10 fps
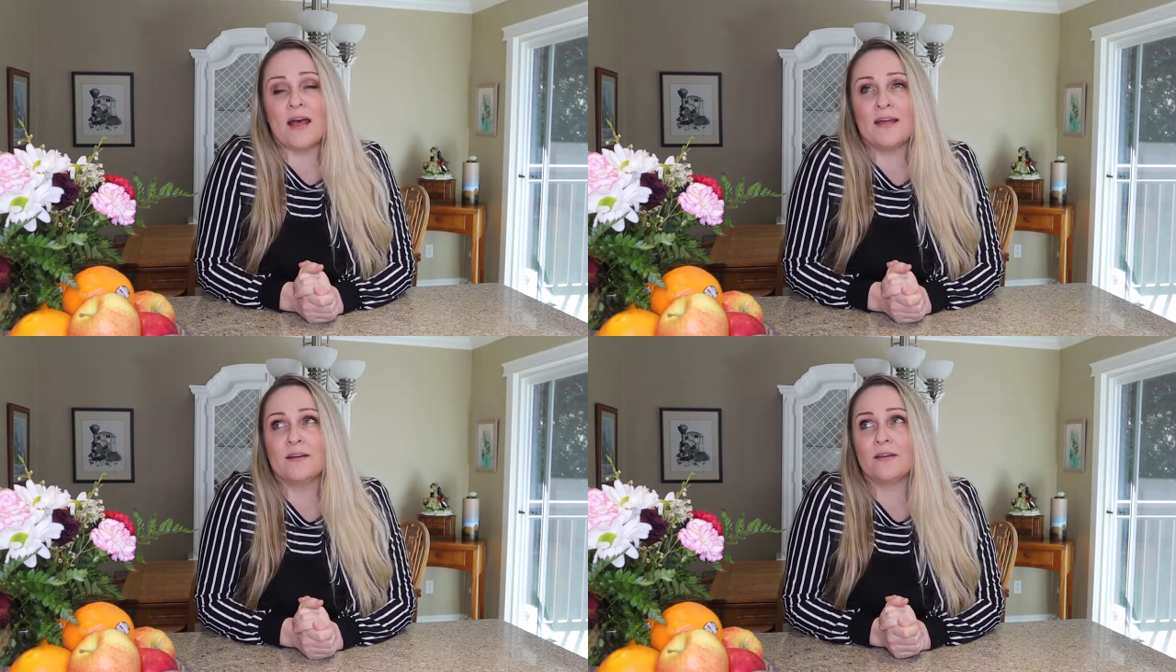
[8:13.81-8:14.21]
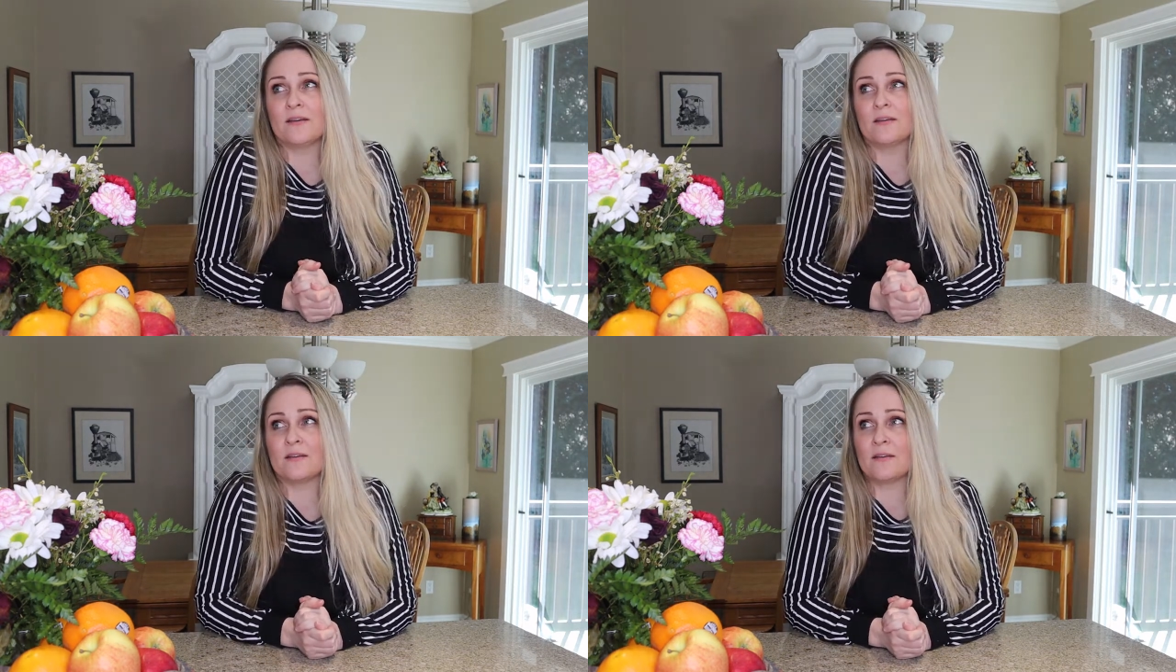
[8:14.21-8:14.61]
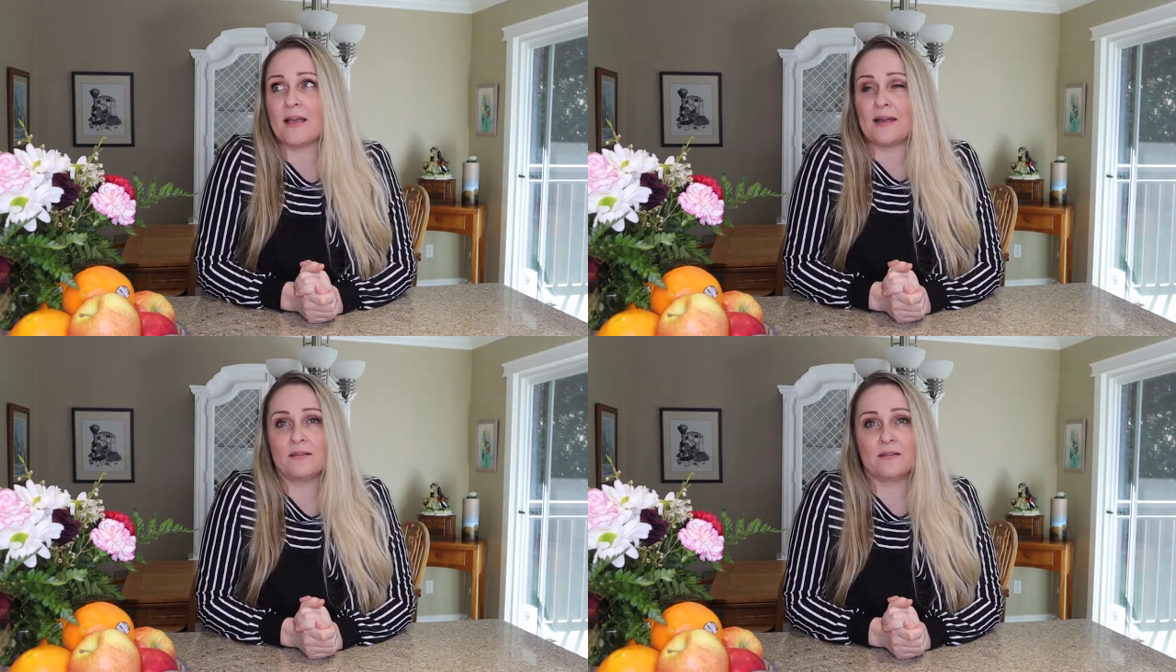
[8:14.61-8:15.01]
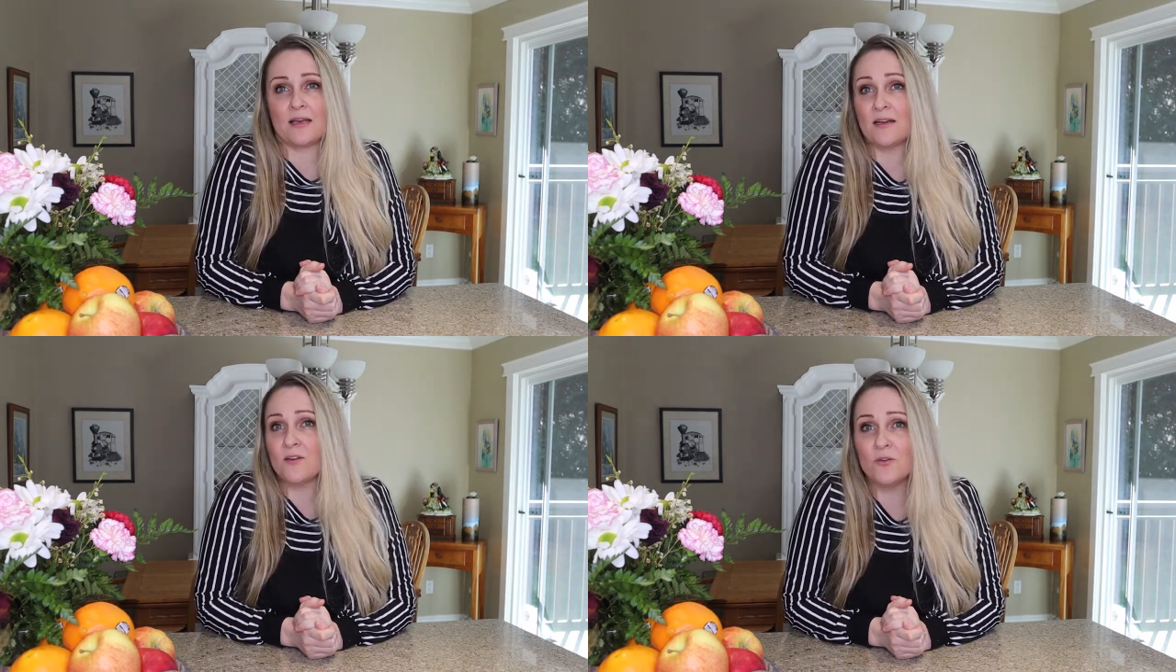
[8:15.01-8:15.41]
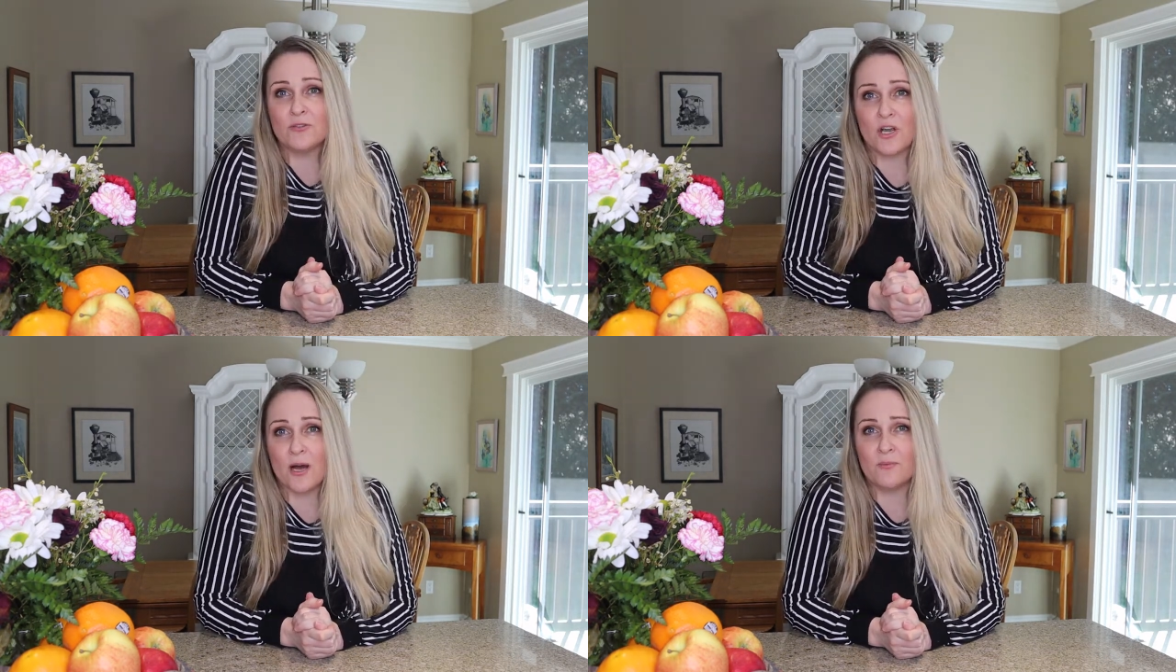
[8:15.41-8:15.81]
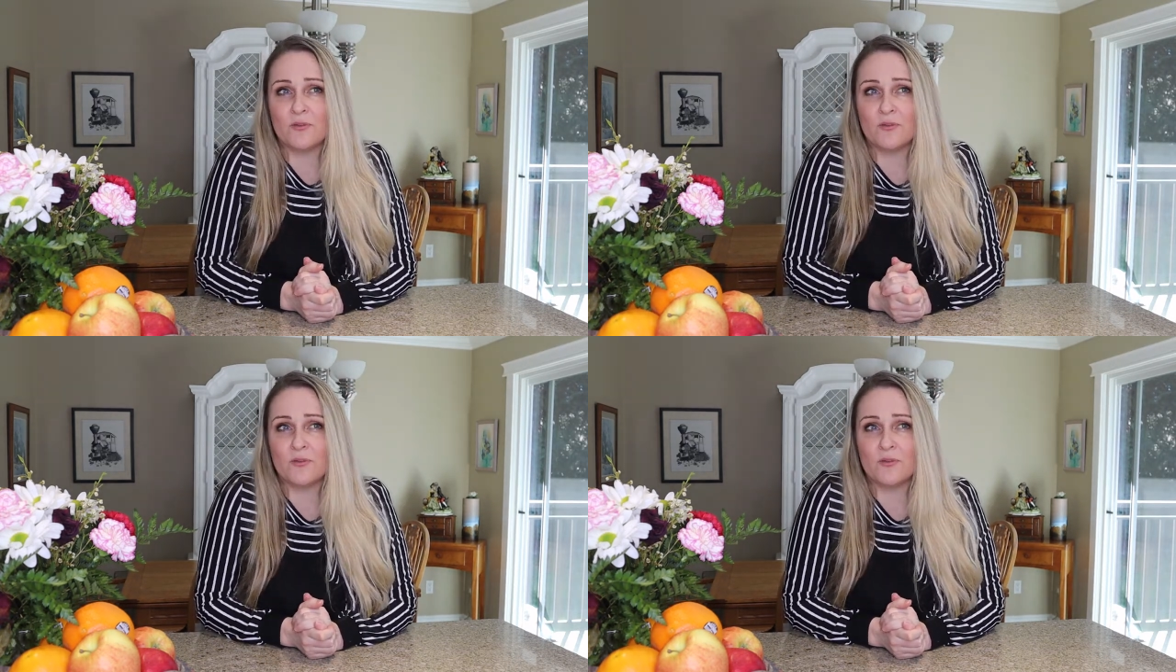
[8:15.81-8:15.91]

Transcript: and get a new job.